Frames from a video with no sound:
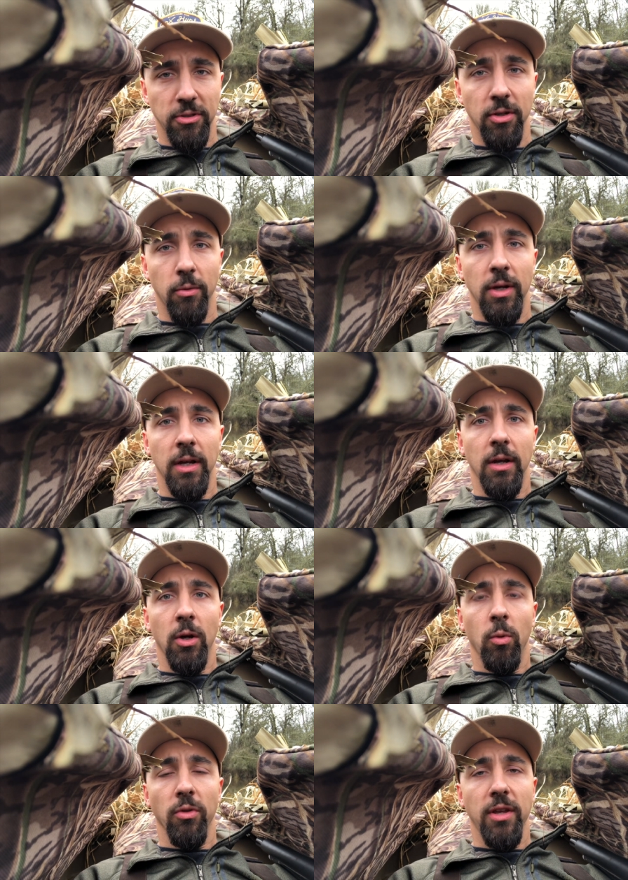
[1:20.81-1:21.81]
So
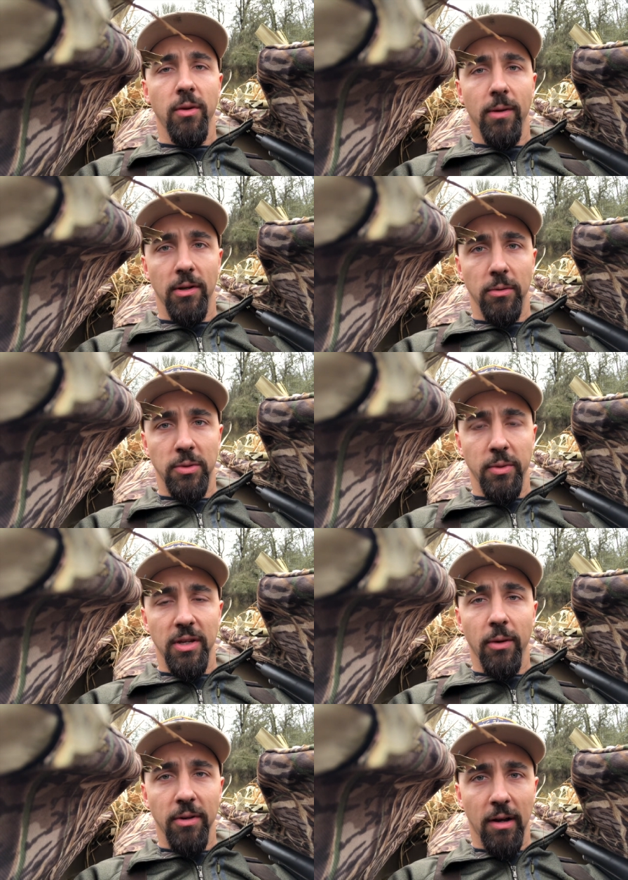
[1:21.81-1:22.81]
one thing you want to do is when
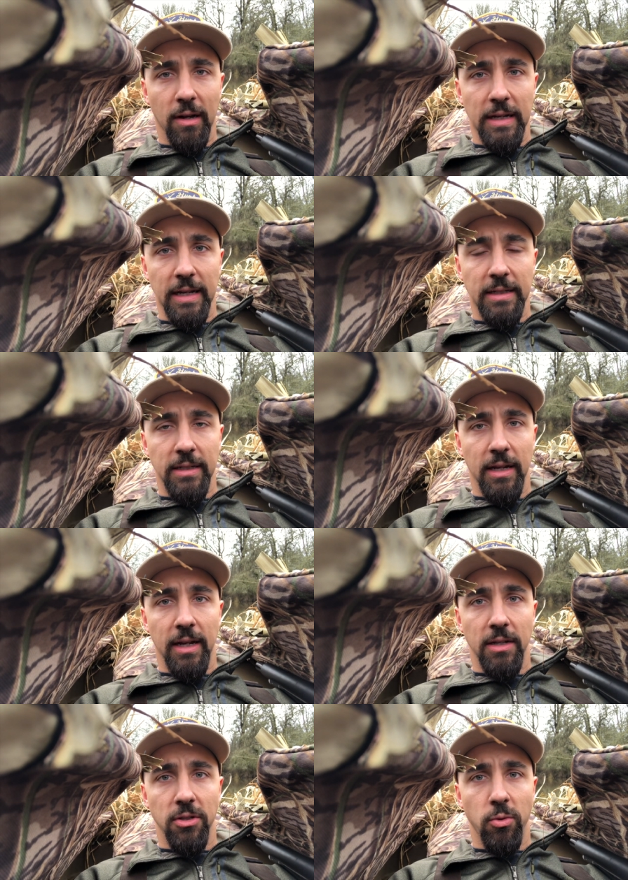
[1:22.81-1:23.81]
you go into onX
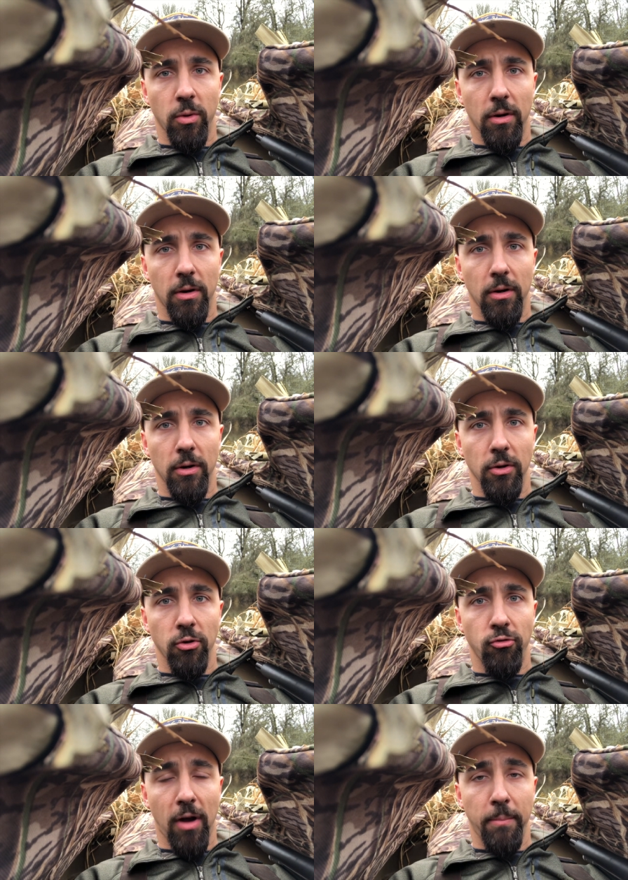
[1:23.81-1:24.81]
and you are
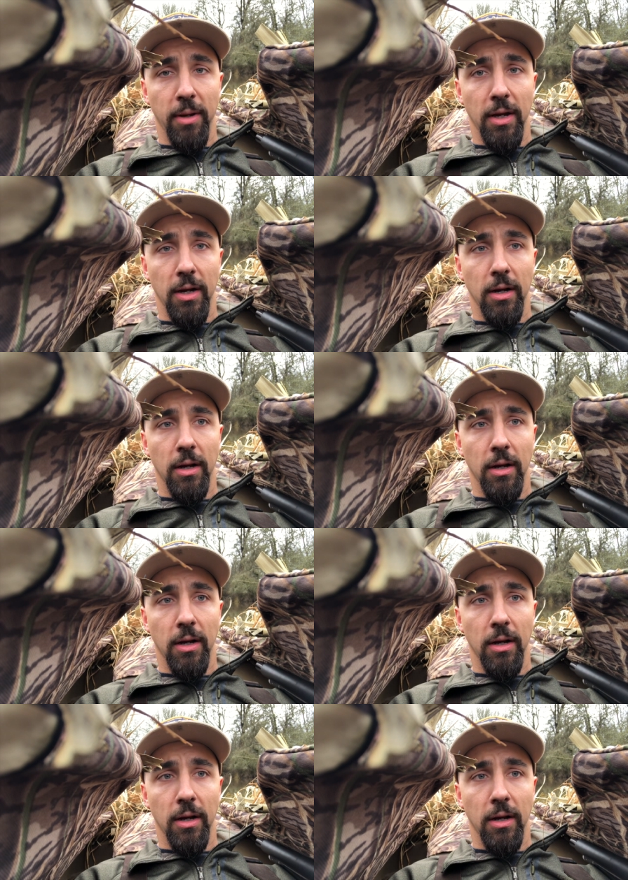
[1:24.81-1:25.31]
dropping,